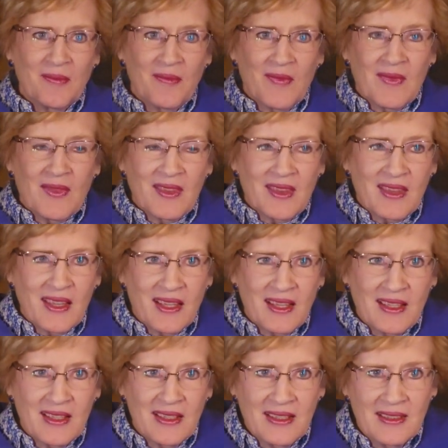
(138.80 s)

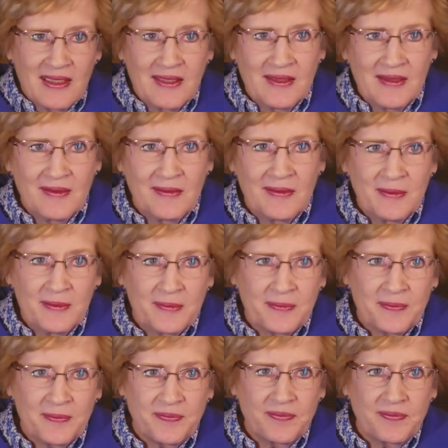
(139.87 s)

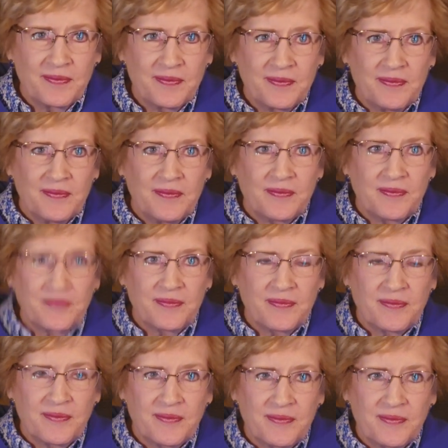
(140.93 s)

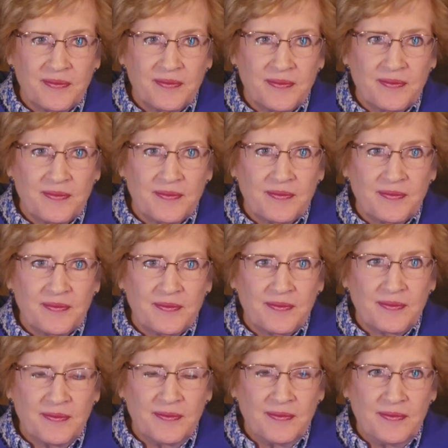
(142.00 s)

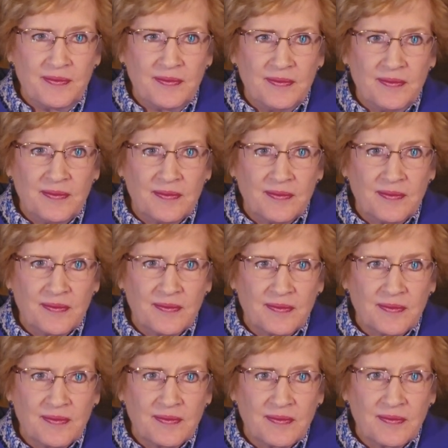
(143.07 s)

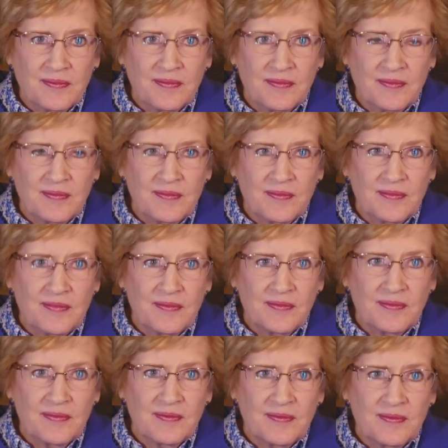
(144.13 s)

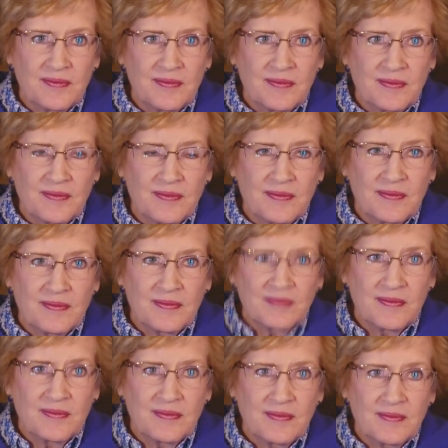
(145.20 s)

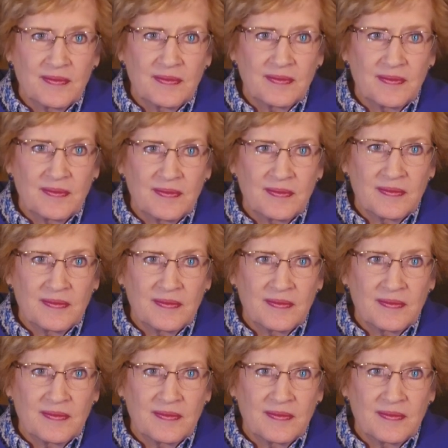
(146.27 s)
This person isn't speaking.